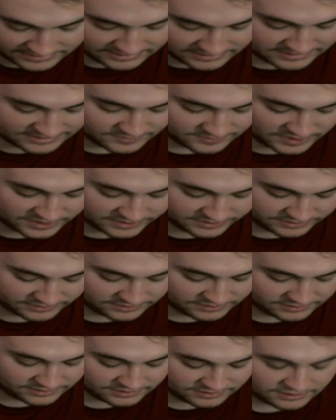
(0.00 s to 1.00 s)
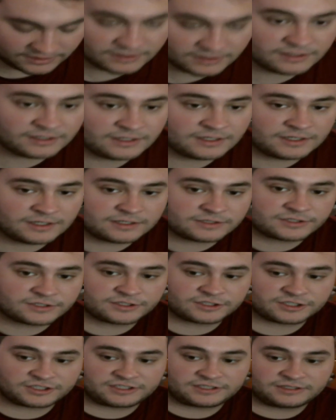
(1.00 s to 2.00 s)
This one
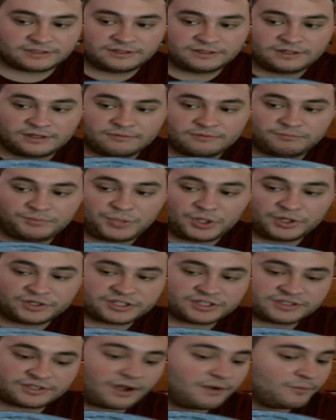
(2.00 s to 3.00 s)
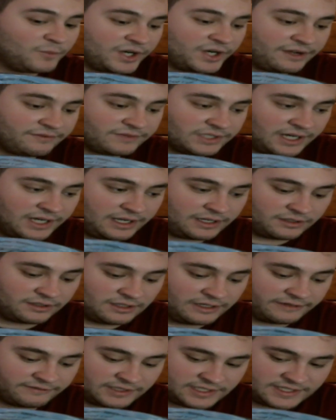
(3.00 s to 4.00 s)
just pushes on whatever angle
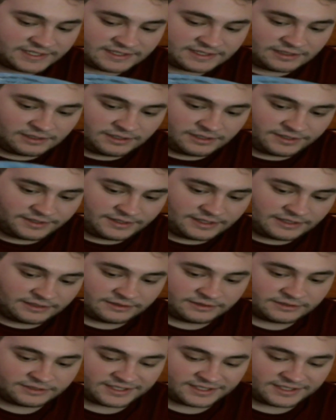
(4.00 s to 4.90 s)
I release it on and then